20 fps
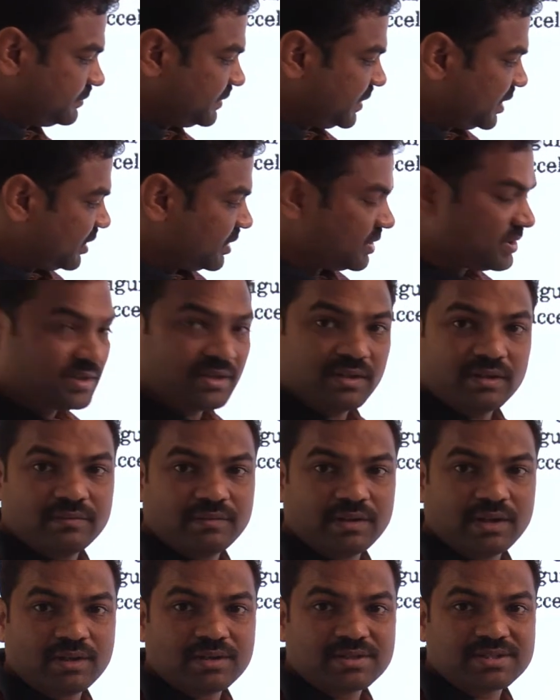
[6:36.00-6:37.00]

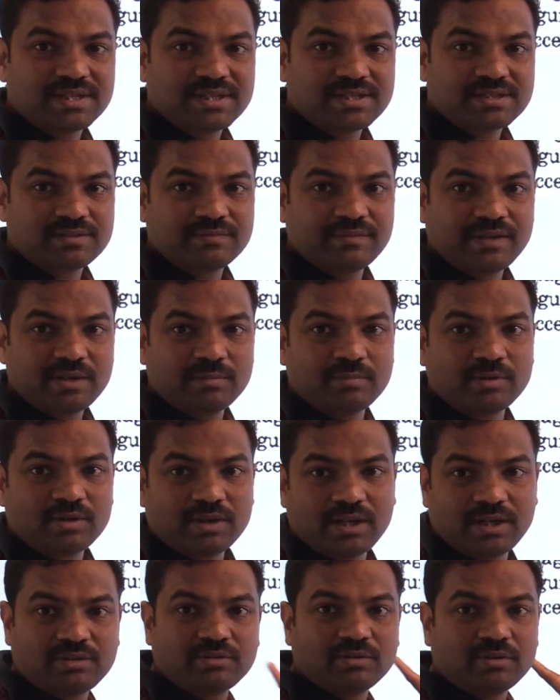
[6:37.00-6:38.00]
Because velocity is variable,
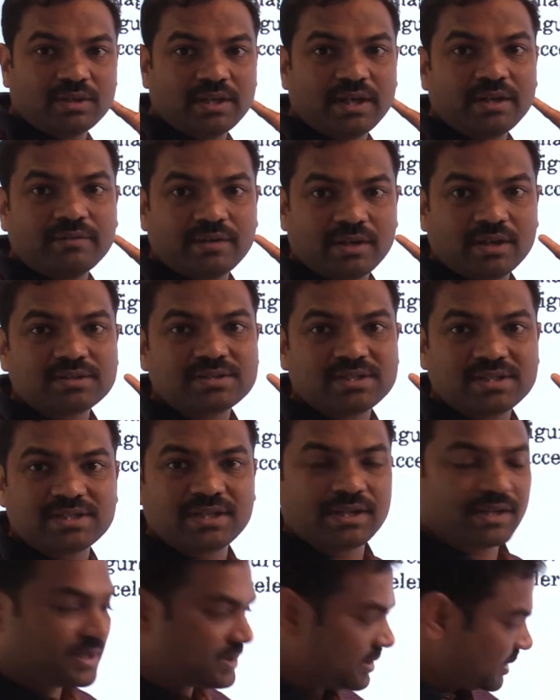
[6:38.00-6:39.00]
no? I told that velocity is
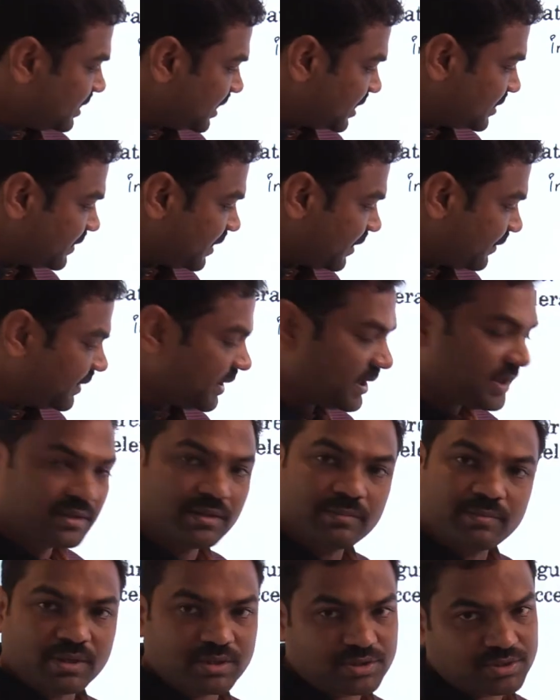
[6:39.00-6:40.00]
increasing. That's why I have
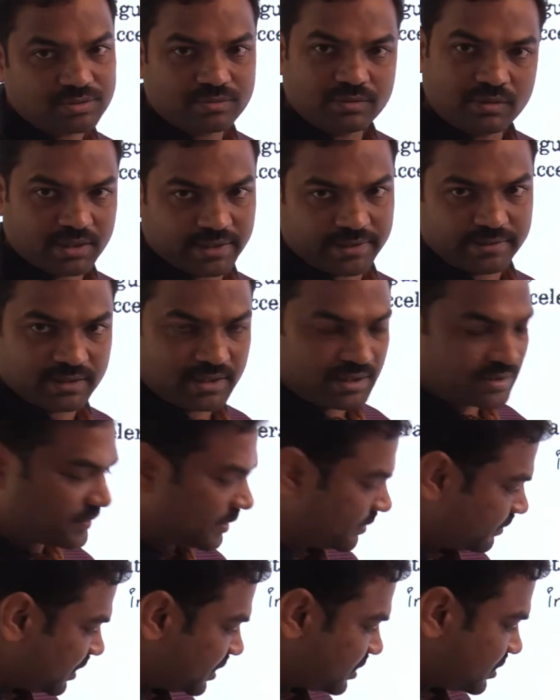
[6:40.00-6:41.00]
taken the positive only. This
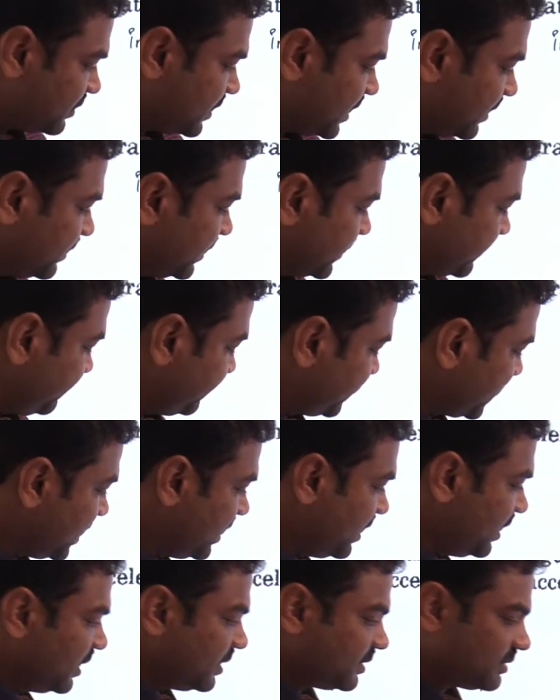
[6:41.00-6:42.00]
one, positive number.
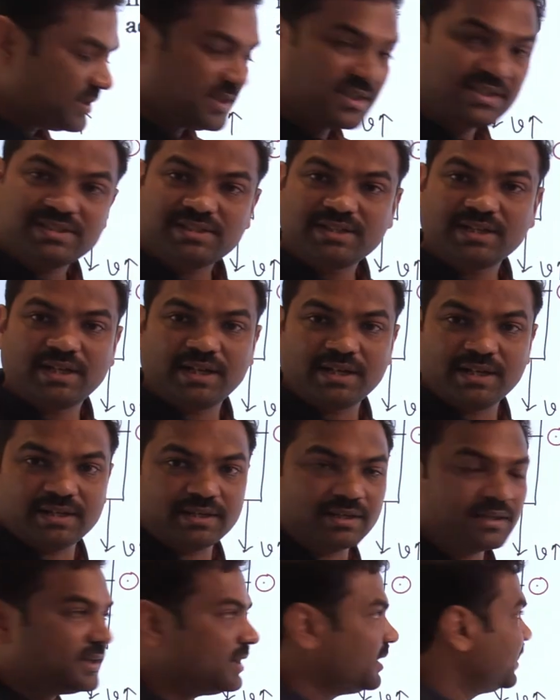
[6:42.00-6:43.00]
So this is the current.